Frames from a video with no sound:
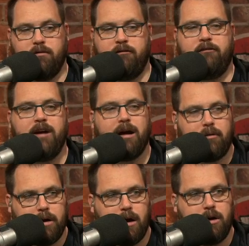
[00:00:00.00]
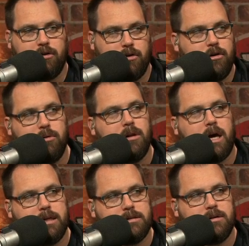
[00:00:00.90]
very
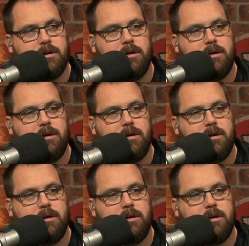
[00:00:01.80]
underutilized